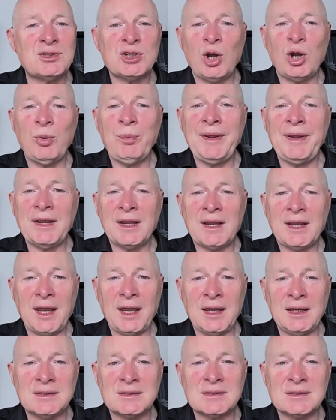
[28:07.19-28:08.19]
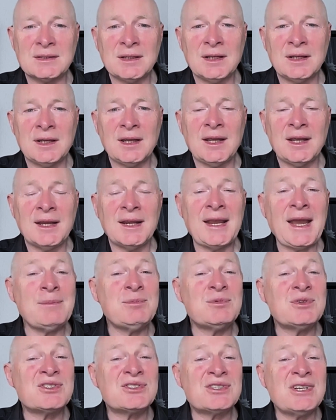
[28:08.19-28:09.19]
Toby and Kate
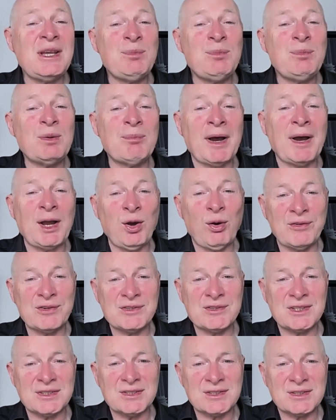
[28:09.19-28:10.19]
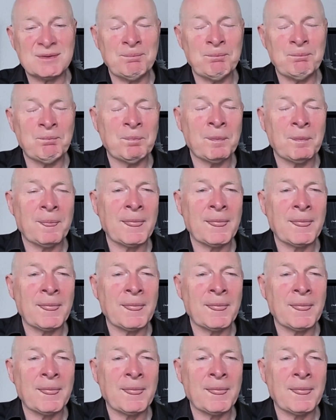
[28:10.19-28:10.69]
came to see me in my offices,